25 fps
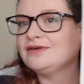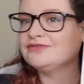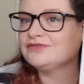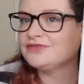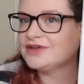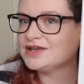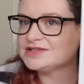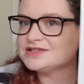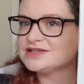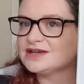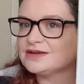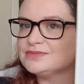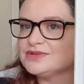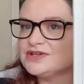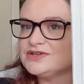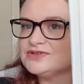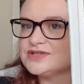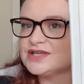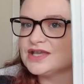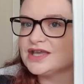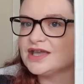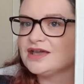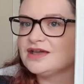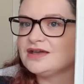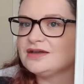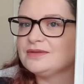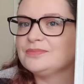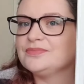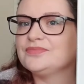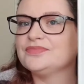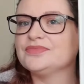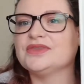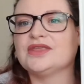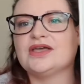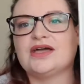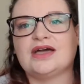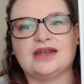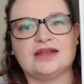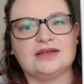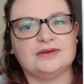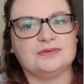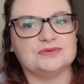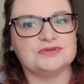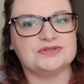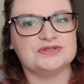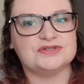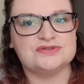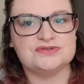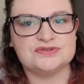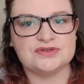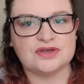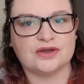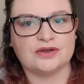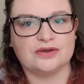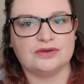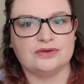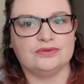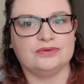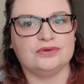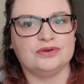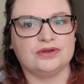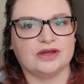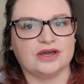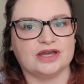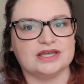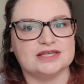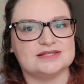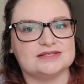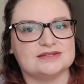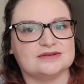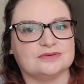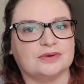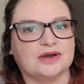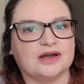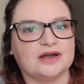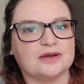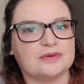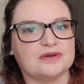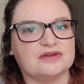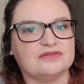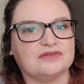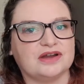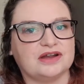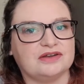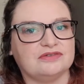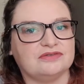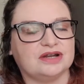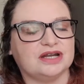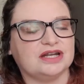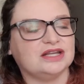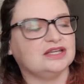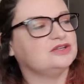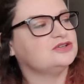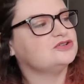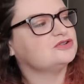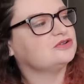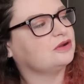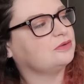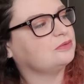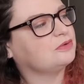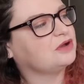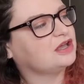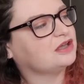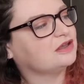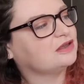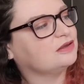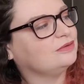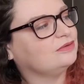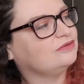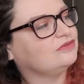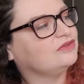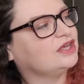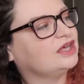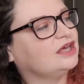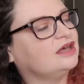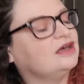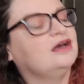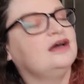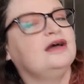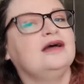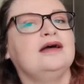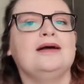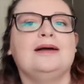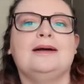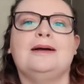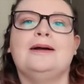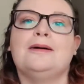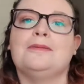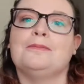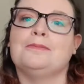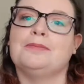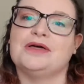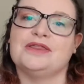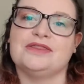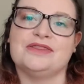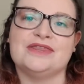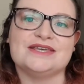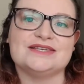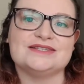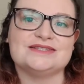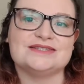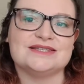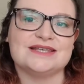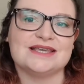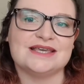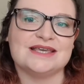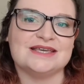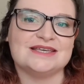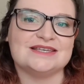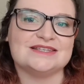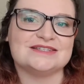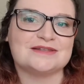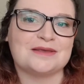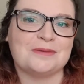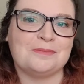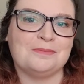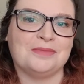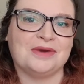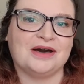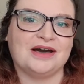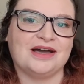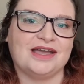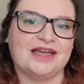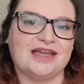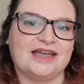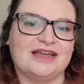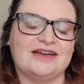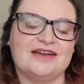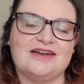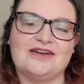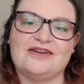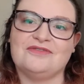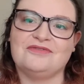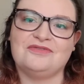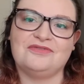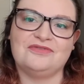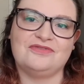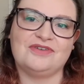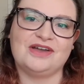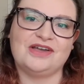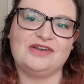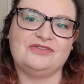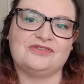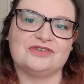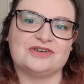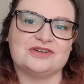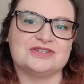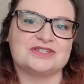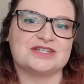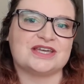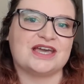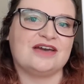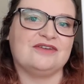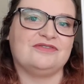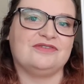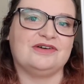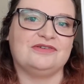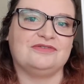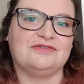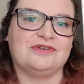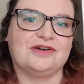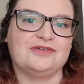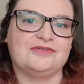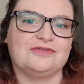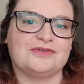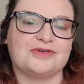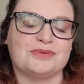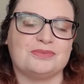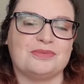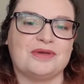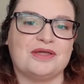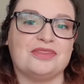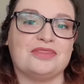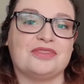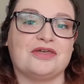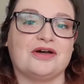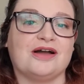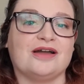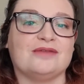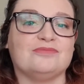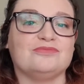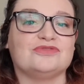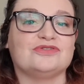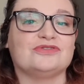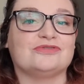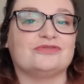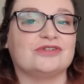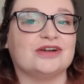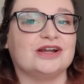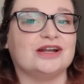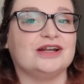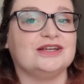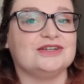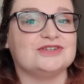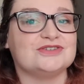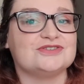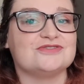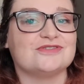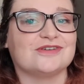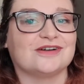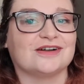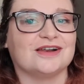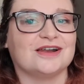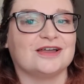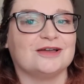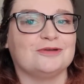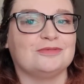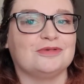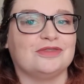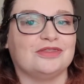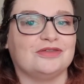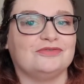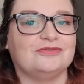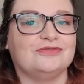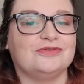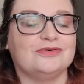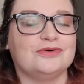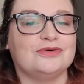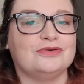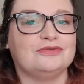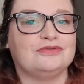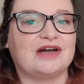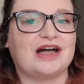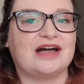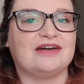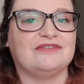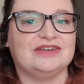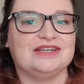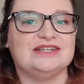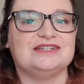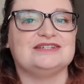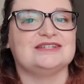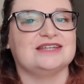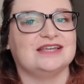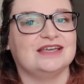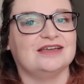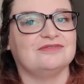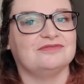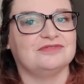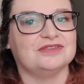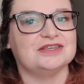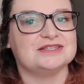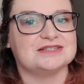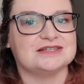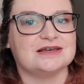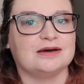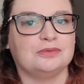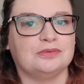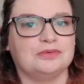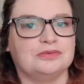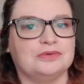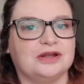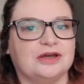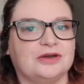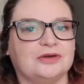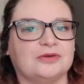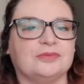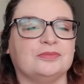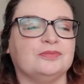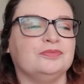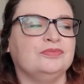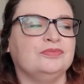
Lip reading: first time using it, and it was so nice to work with. I really enjoyed working with it. But this is my favourite FFO for the month. I'm really struggling with the thought of having to give this up though.